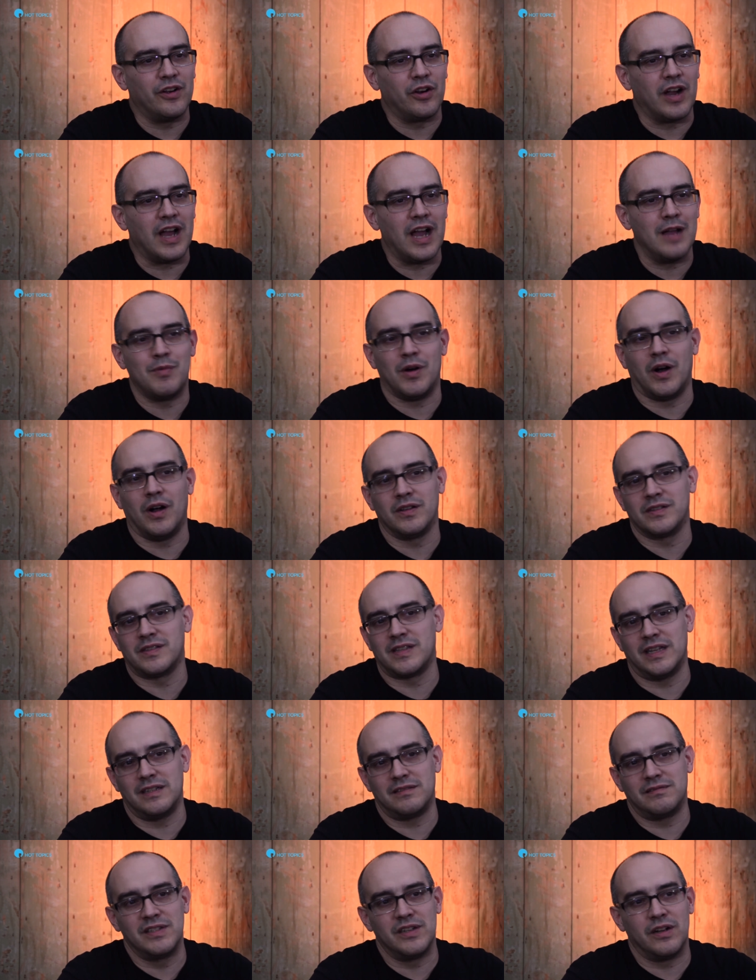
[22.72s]
or eyeballs
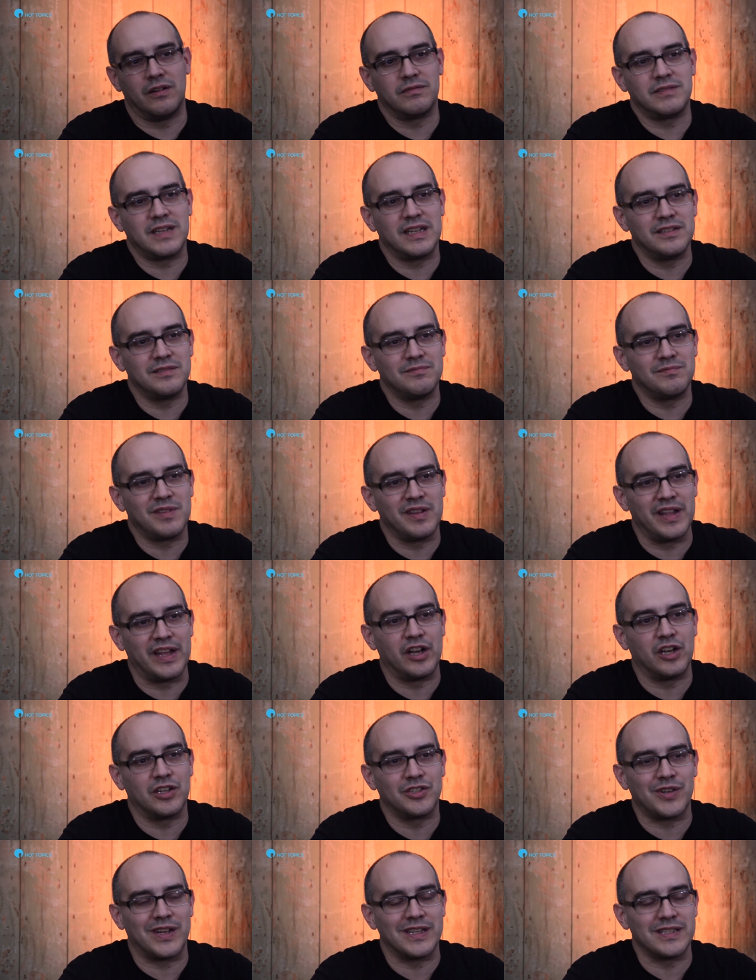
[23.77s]
that you know can
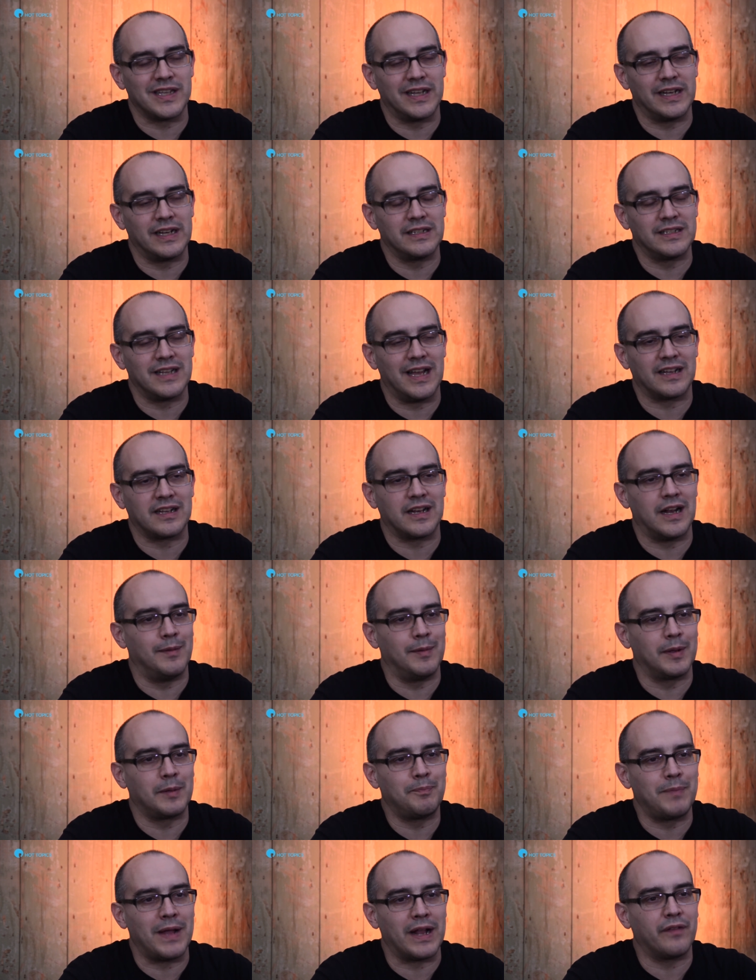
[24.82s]
later translate into
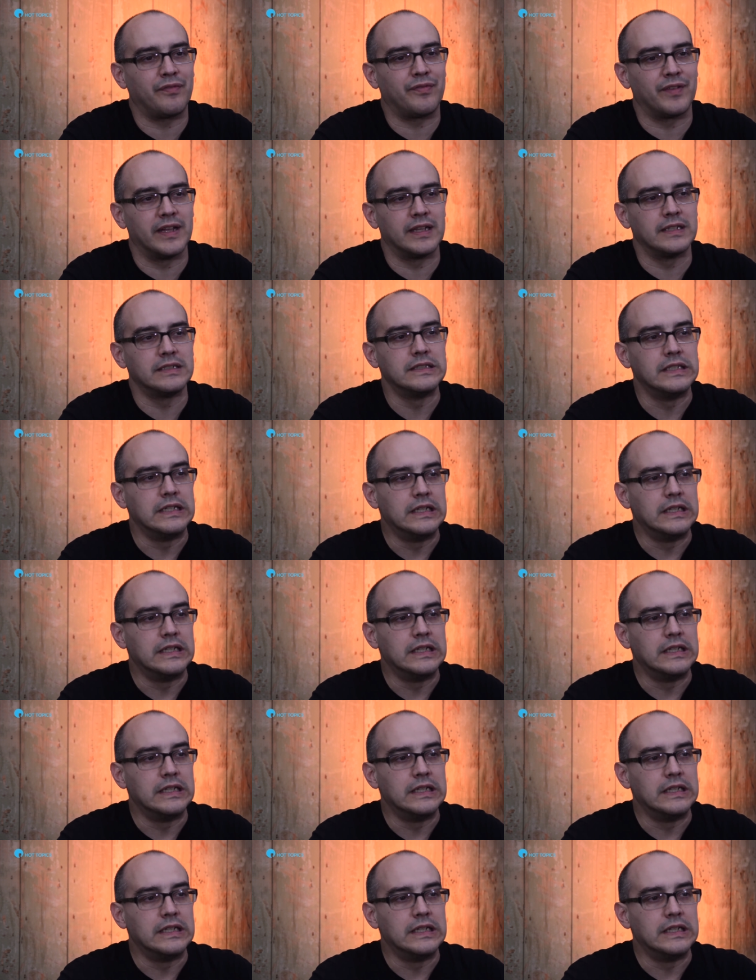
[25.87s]
economic benefit.